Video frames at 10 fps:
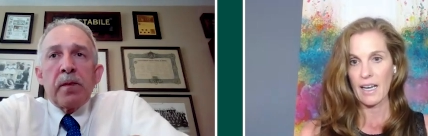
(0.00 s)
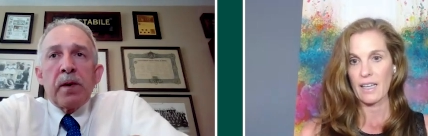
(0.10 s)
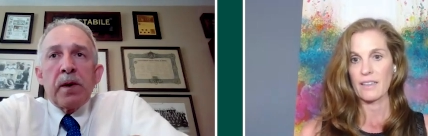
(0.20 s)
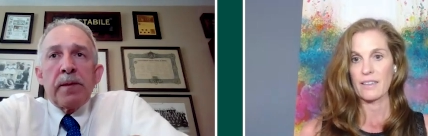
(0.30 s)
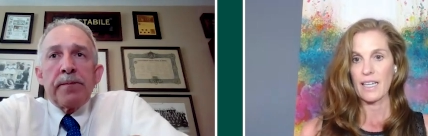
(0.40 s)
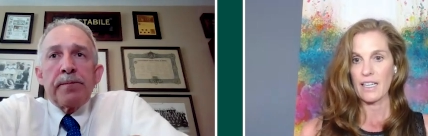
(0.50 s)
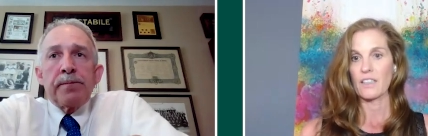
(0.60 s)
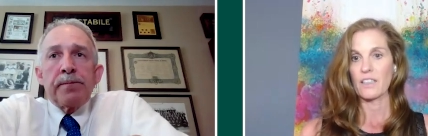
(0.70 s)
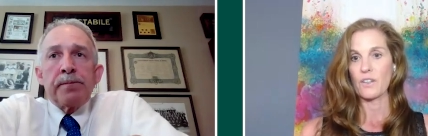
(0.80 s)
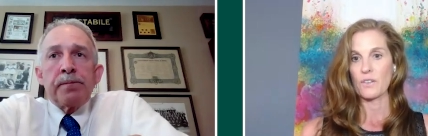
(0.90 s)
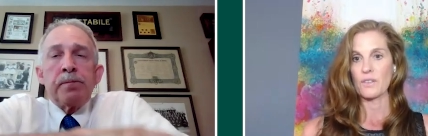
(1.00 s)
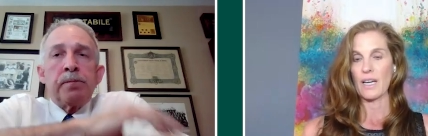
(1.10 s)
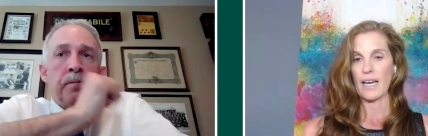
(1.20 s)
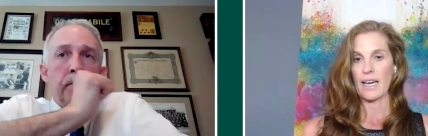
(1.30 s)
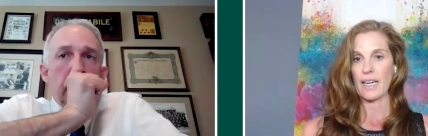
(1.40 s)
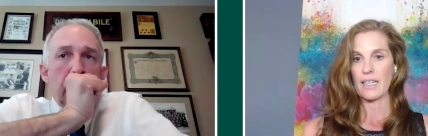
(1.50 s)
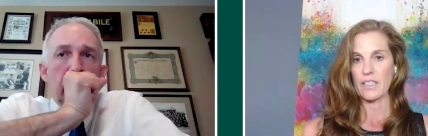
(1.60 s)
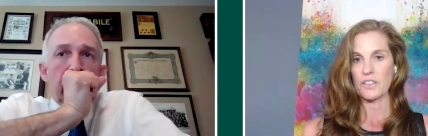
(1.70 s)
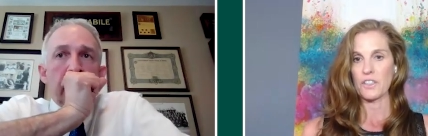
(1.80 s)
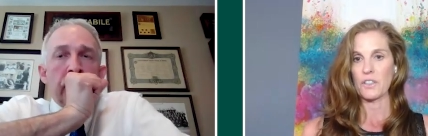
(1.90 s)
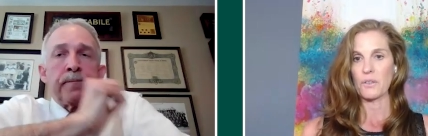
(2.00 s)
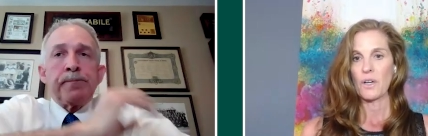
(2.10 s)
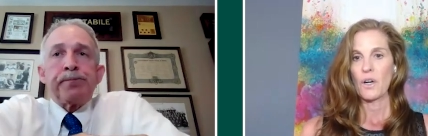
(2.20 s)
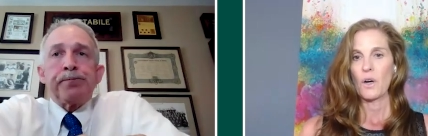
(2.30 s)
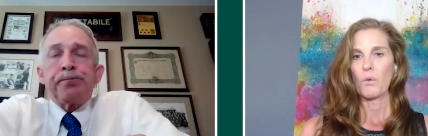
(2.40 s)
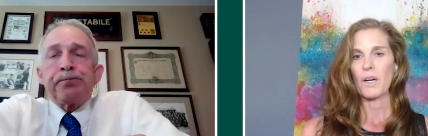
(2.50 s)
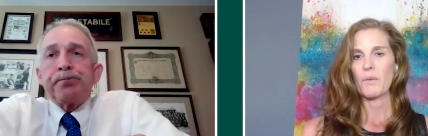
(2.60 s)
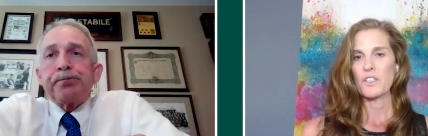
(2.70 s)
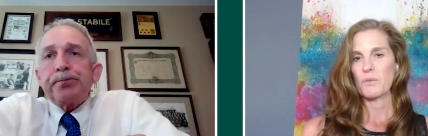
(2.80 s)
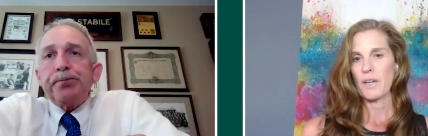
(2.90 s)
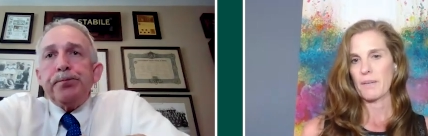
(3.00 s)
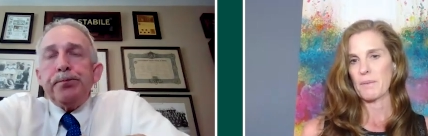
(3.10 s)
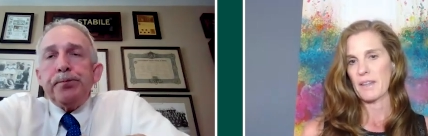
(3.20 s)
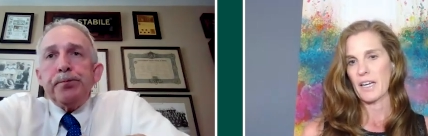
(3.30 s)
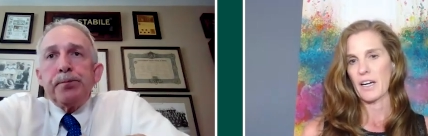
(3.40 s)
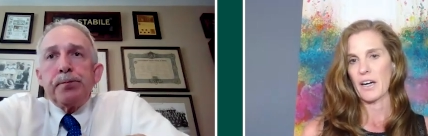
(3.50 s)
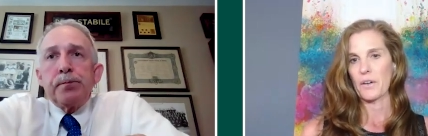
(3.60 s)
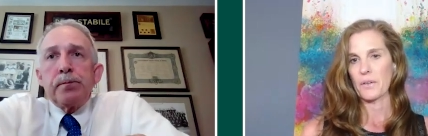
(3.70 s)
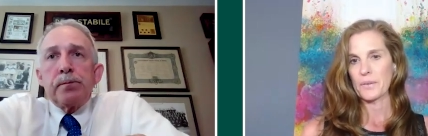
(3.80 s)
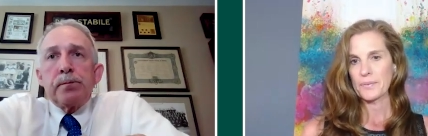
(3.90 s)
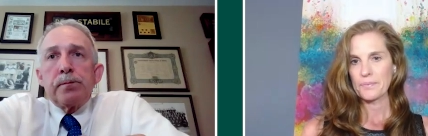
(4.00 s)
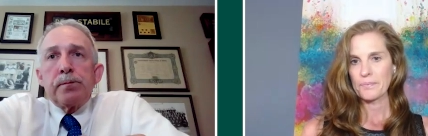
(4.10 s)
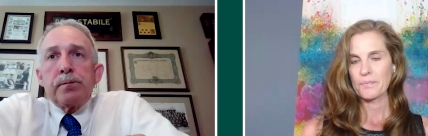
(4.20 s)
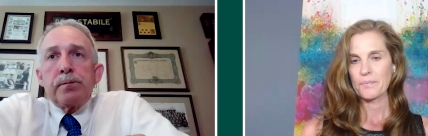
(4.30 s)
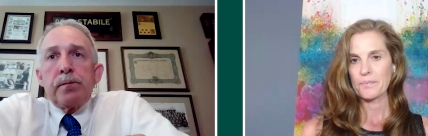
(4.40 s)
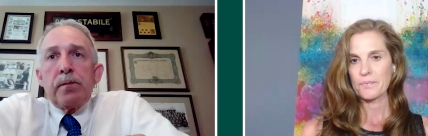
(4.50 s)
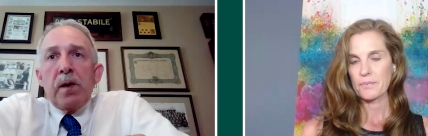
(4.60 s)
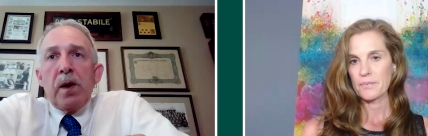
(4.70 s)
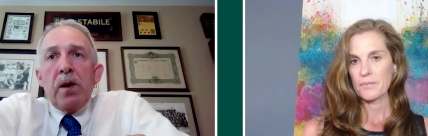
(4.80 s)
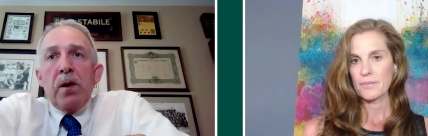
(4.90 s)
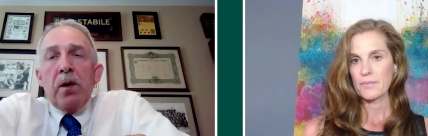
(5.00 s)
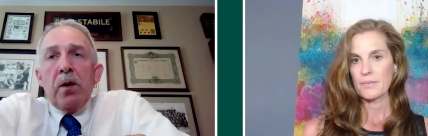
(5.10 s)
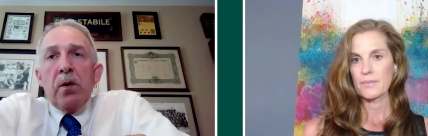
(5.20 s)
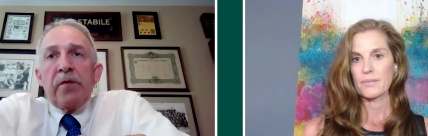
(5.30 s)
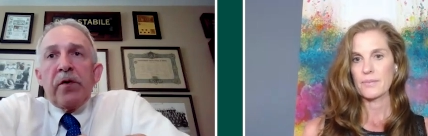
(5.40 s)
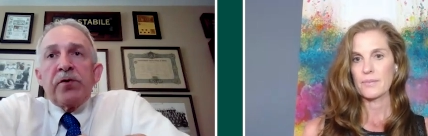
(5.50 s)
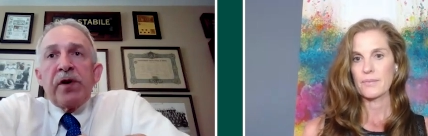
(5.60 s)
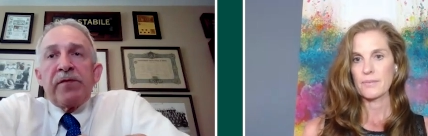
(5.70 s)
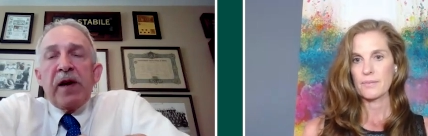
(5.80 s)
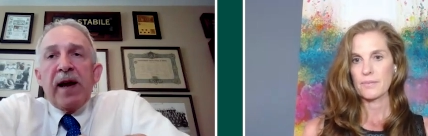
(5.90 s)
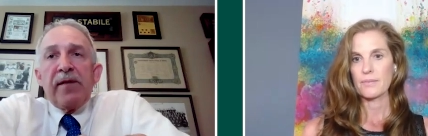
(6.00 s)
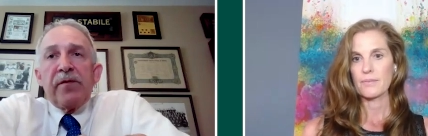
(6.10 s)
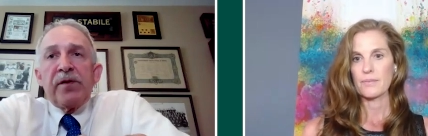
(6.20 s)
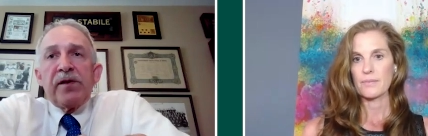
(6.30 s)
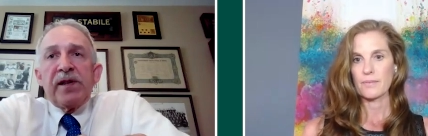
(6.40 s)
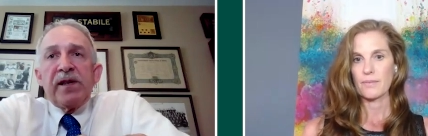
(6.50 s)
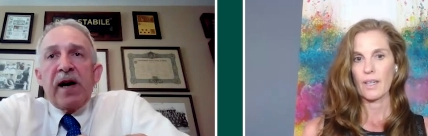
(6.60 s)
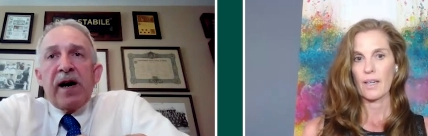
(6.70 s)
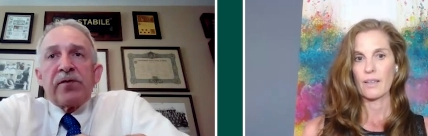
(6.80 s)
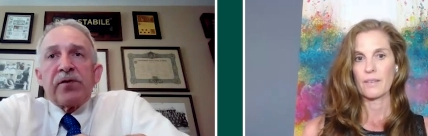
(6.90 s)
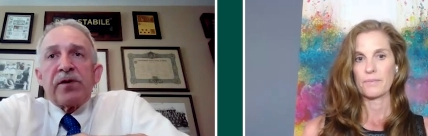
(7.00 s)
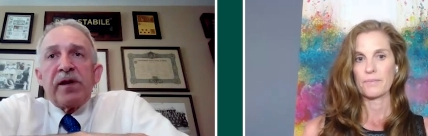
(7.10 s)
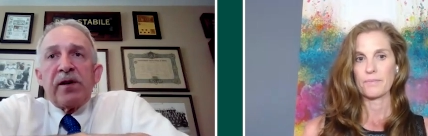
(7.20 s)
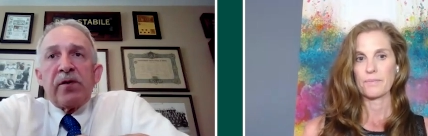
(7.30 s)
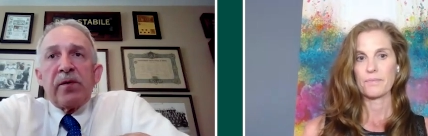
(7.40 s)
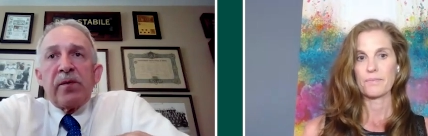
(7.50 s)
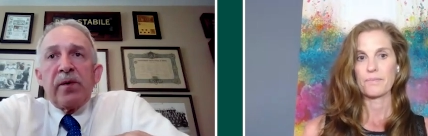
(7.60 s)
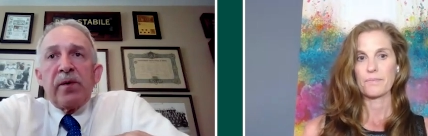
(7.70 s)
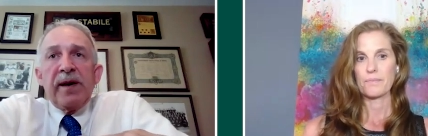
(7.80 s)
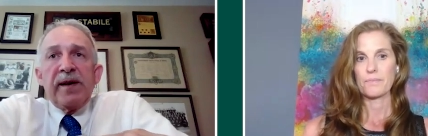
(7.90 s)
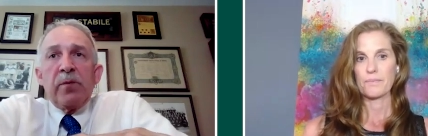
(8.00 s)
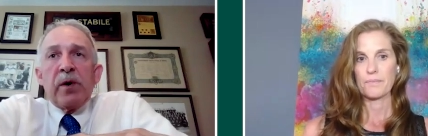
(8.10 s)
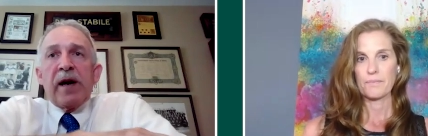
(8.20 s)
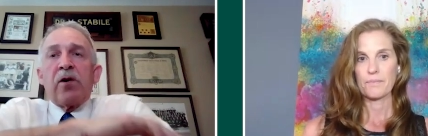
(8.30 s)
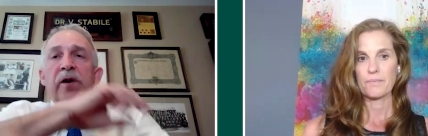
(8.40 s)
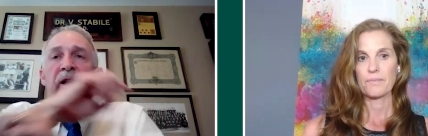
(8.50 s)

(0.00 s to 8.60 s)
Speaker 1: uh, let alone a headache issue, where would you recommend they go?
Speaker 2: Well, first you have to have to see doctors that are ED, what I call